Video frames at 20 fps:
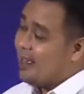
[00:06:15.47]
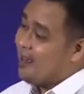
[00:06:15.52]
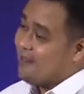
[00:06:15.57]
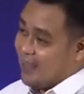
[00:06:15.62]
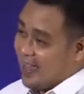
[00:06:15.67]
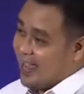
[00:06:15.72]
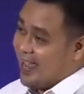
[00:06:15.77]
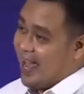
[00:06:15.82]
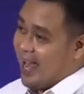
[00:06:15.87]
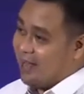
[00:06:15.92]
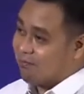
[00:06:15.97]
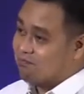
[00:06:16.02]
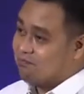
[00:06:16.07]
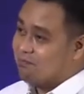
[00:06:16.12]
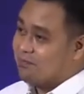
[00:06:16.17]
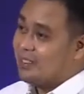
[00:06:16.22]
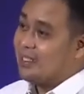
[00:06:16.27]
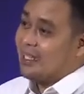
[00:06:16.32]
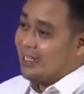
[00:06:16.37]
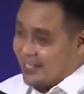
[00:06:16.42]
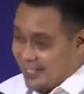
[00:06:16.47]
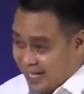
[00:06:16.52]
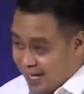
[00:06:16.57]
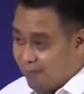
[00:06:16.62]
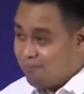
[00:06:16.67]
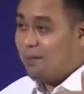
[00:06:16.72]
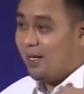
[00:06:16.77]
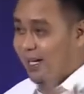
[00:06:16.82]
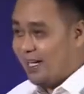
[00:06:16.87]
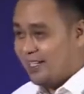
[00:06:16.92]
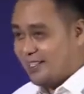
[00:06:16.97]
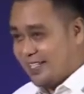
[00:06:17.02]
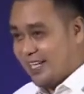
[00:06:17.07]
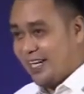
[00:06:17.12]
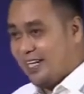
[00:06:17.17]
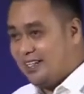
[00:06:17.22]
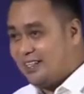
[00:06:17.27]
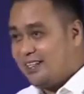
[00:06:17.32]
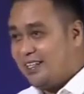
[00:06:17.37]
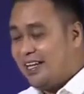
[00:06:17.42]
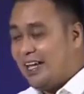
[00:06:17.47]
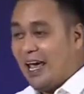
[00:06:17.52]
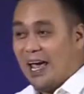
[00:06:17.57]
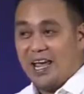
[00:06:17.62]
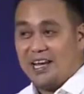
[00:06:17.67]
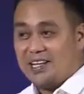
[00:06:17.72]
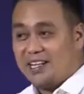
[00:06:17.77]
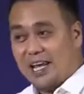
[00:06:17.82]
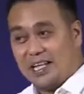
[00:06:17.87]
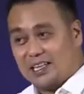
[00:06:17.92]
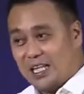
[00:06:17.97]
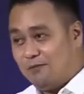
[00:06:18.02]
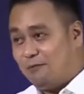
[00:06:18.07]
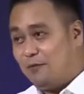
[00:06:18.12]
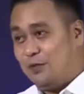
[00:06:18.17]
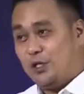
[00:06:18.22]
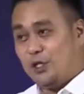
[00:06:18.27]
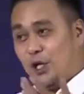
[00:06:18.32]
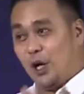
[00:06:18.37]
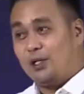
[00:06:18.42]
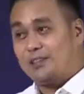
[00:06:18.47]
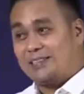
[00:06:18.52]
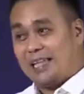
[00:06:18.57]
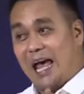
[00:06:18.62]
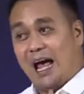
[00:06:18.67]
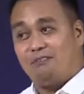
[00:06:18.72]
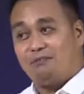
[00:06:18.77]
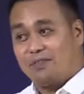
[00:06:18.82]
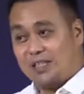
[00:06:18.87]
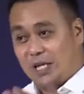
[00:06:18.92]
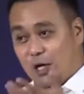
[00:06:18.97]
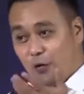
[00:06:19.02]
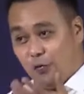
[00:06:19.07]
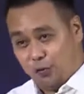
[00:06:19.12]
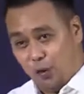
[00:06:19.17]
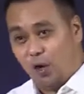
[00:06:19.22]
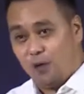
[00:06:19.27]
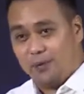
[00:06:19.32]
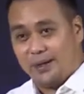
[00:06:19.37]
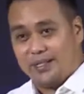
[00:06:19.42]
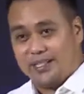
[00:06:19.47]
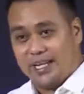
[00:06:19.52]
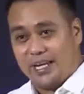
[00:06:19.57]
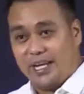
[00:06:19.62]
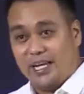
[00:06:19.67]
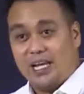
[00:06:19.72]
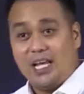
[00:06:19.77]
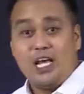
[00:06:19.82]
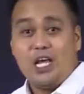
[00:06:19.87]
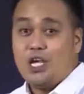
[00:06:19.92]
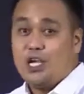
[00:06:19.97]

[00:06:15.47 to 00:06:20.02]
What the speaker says: they have the ability, and yet if you don't have the authority,